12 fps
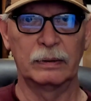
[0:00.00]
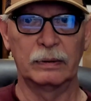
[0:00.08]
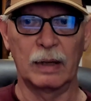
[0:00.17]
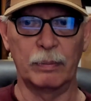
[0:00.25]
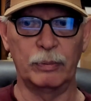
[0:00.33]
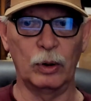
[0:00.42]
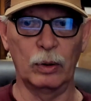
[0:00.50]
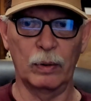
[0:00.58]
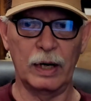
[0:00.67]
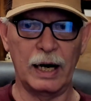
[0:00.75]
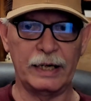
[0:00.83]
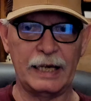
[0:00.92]
I'm doing
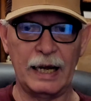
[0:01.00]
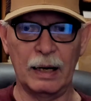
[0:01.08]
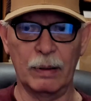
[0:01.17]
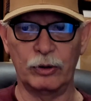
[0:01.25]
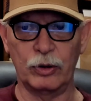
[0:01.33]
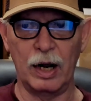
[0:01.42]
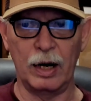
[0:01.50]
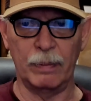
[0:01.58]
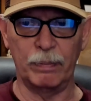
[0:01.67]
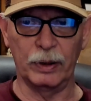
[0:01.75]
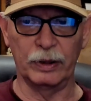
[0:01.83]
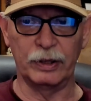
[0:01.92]
what I can. I'm trying to
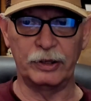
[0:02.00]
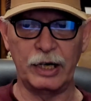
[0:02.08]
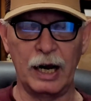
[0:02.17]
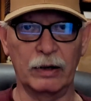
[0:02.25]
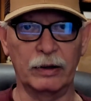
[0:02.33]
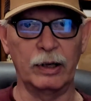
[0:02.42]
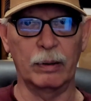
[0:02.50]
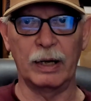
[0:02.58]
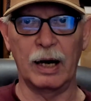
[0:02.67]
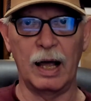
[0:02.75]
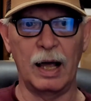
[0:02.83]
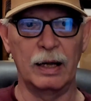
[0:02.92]
build a channel here, but
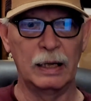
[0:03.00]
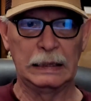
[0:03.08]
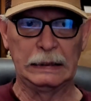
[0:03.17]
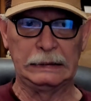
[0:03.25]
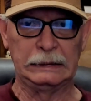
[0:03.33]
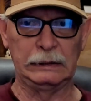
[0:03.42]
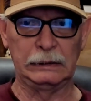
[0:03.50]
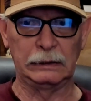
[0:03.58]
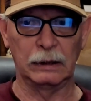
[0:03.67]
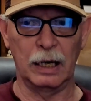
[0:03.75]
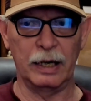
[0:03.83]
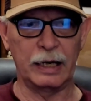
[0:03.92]

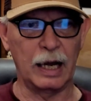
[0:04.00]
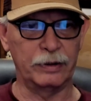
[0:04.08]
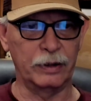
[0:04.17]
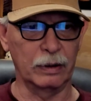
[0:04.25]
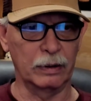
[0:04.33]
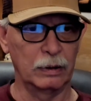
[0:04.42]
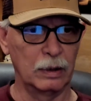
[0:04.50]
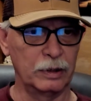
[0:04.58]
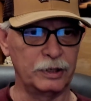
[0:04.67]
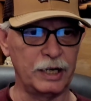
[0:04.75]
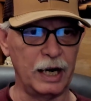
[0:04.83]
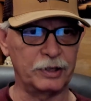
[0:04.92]
I got the
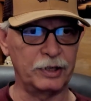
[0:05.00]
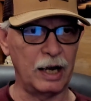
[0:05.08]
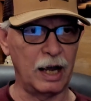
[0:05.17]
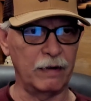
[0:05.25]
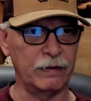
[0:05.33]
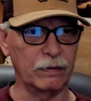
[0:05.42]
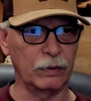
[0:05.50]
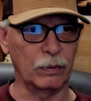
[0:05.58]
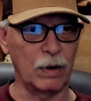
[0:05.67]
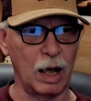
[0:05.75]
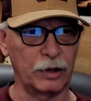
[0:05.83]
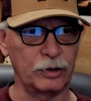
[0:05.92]
tech savvy of a
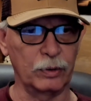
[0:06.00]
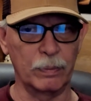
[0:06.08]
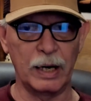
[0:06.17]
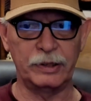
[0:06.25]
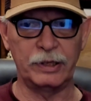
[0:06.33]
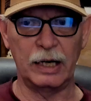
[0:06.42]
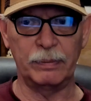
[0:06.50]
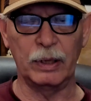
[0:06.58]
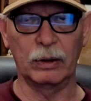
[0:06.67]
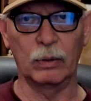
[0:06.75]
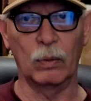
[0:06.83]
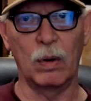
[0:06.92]
rock, so it might take me a
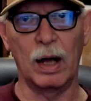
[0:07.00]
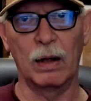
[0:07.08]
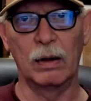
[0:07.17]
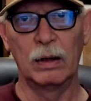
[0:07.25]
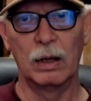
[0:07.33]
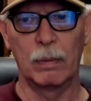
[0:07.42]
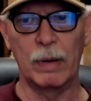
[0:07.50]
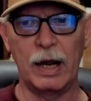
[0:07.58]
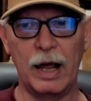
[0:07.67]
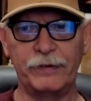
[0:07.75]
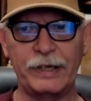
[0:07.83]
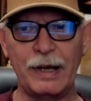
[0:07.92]
little while. Might
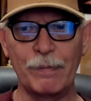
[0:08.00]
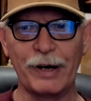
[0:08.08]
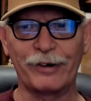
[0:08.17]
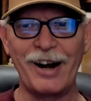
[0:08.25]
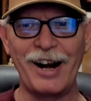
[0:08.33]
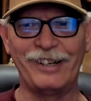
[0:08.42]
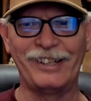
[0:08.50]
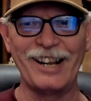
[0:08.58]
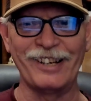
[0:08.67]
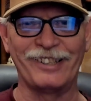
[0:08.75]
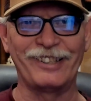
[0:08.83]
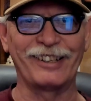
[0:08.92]
have to get my
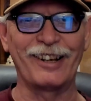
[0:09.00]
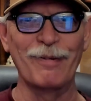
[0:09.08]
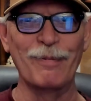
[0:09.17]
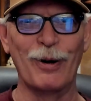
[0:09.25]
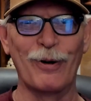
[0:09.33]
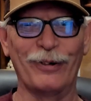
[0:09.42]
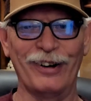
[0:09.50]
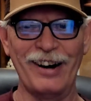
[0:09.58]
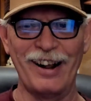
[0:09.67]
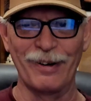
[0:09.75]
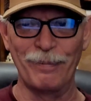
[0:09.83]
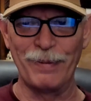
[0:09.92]
grandkids to come over
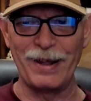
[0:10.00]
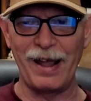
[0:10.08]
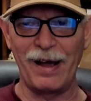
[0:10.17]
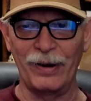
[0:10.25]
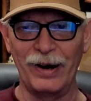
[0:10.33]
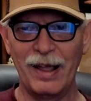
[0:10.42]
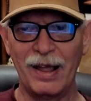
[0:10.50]
and help me out.